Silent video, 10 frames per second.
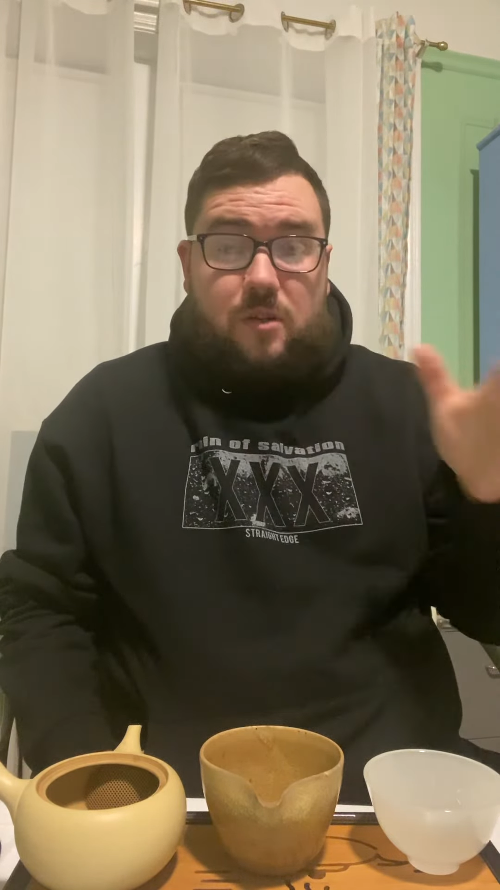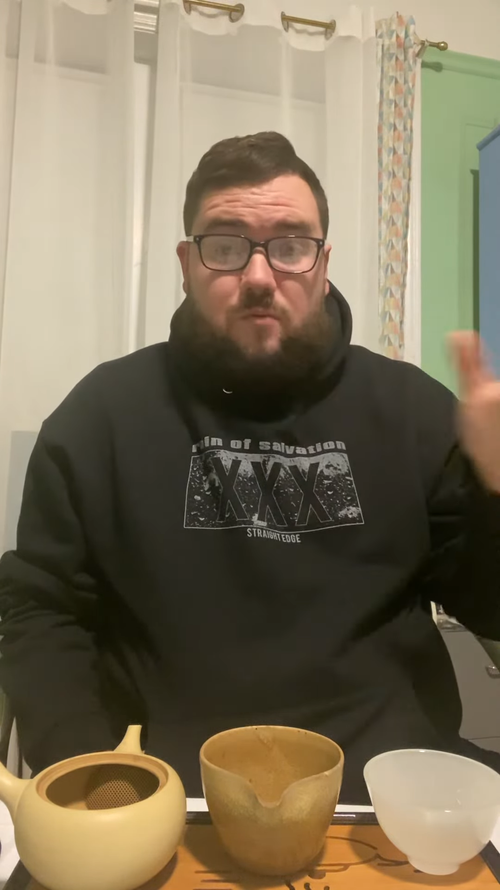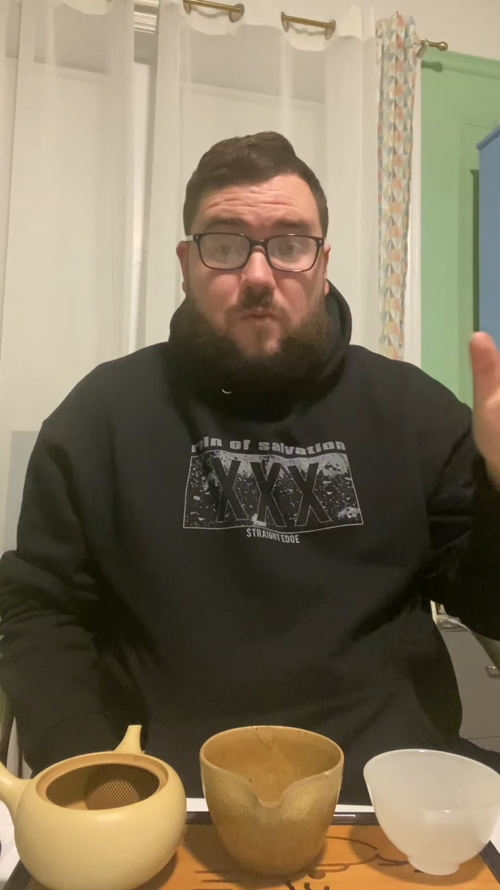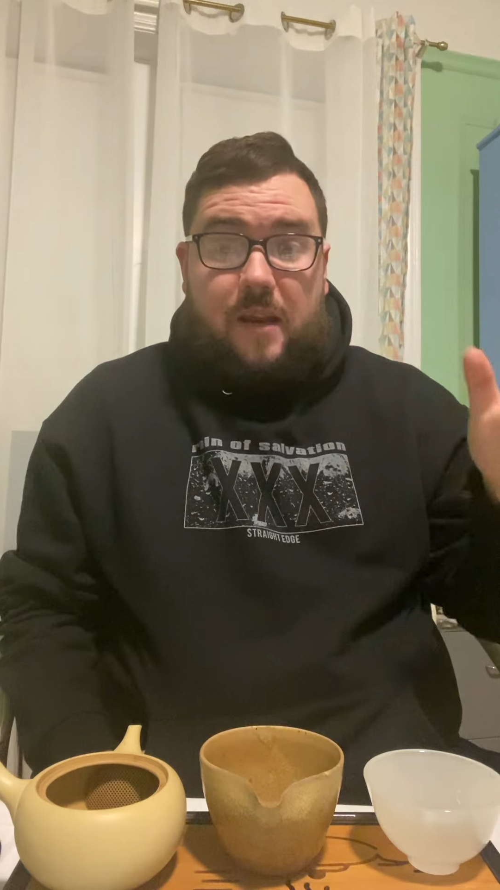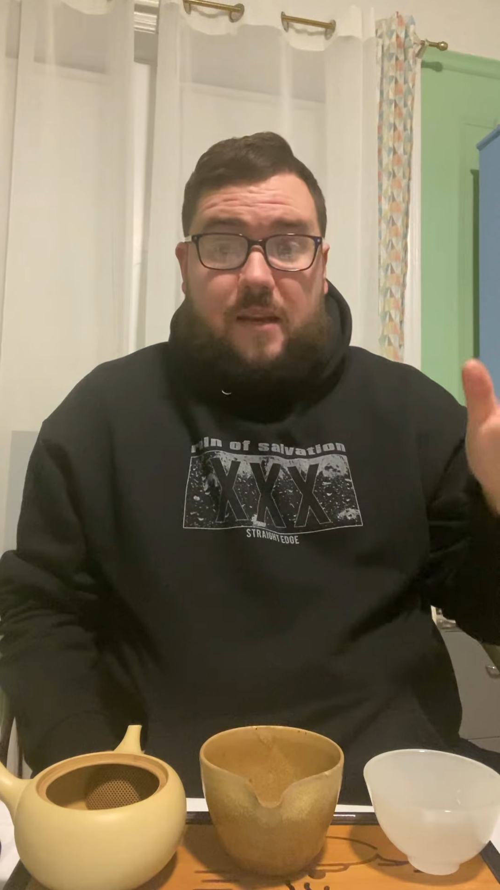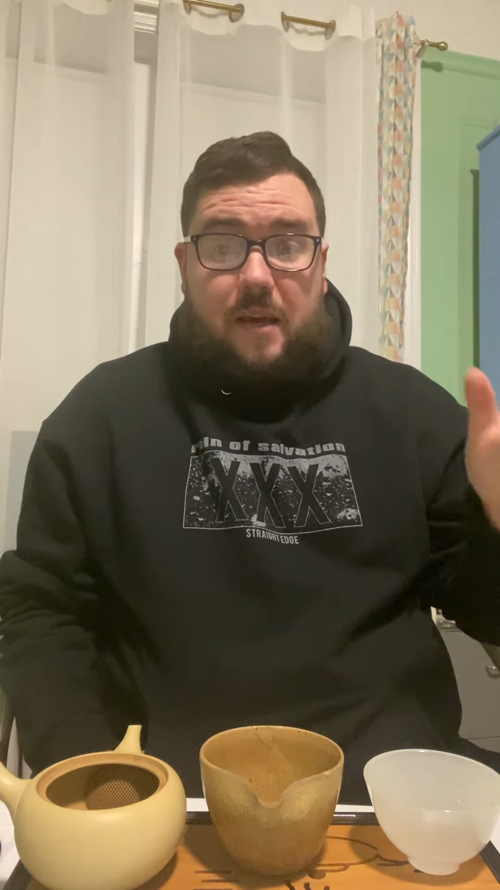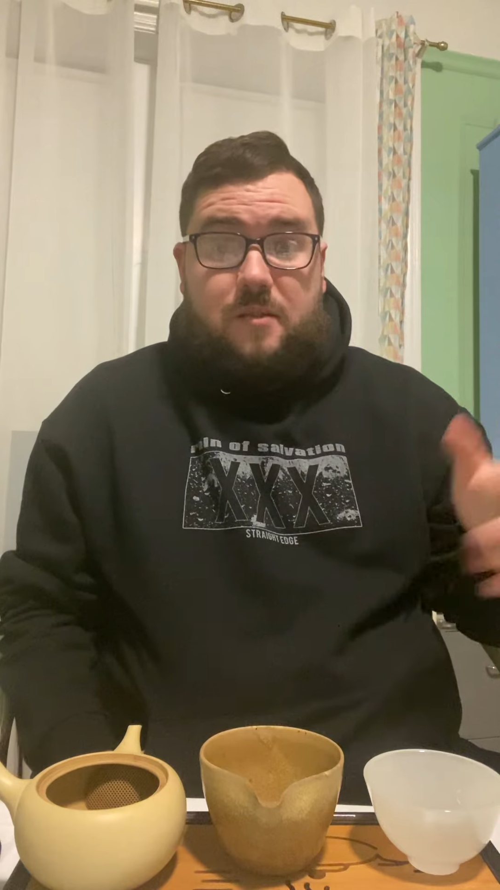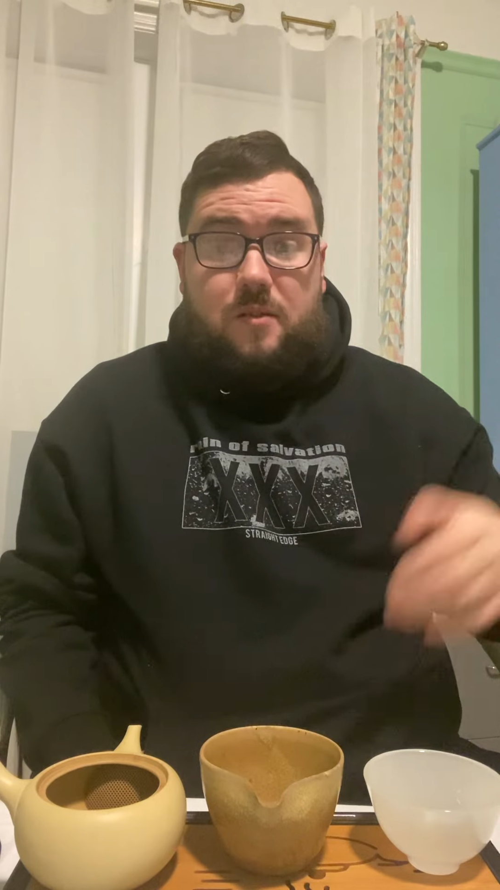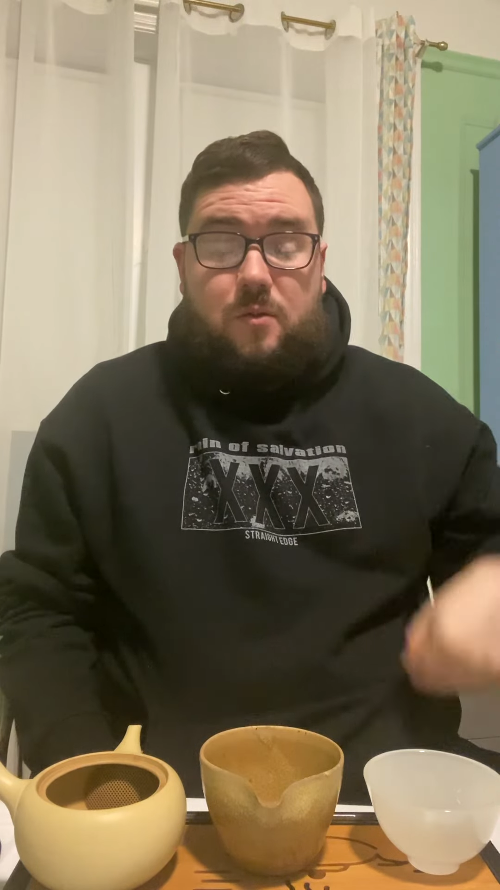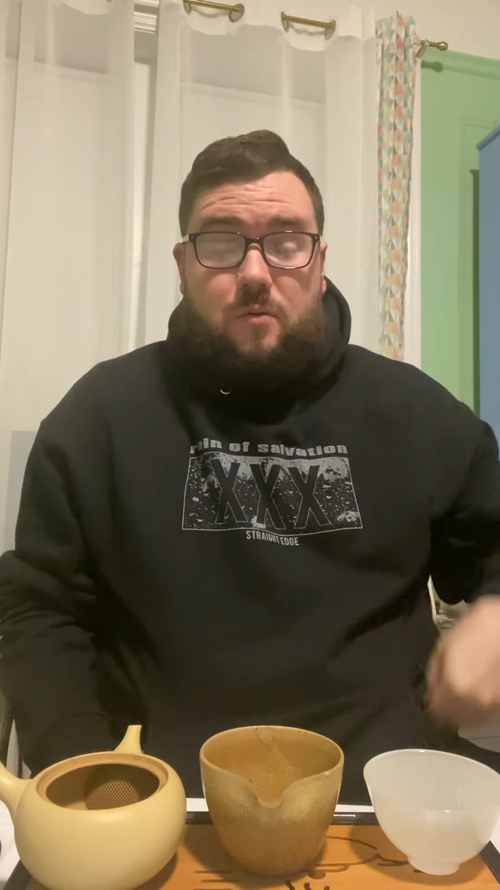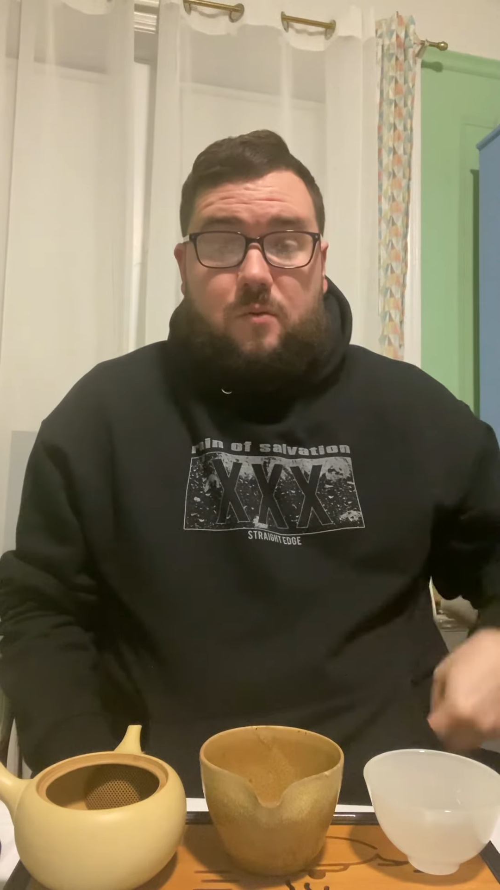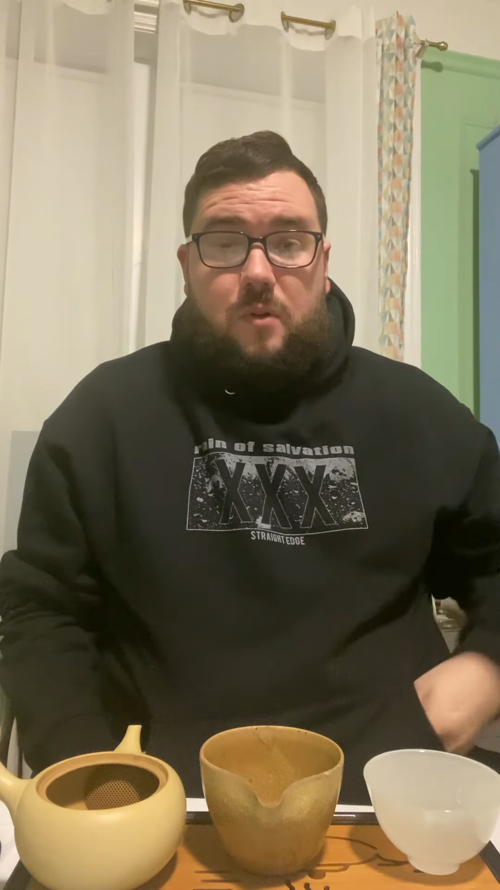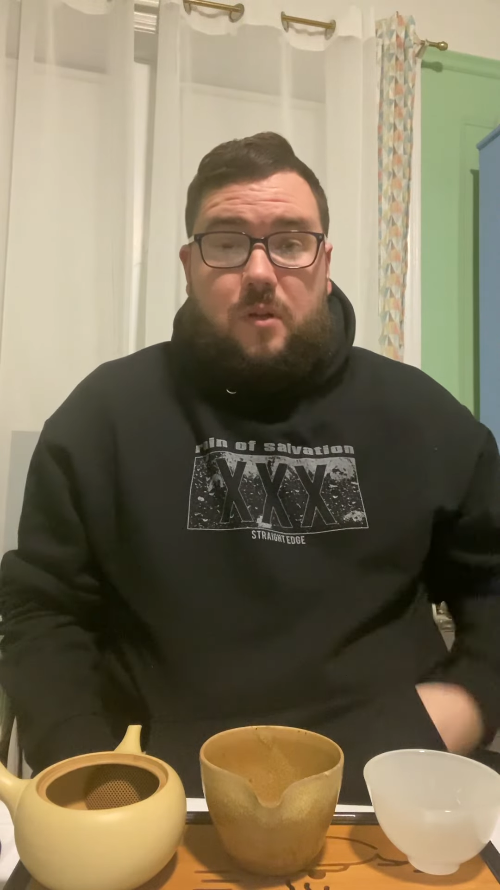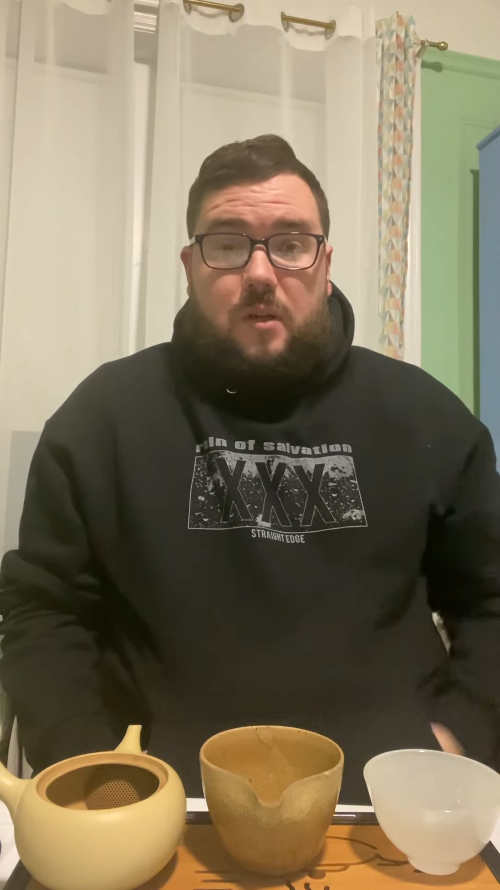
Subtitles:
is right next to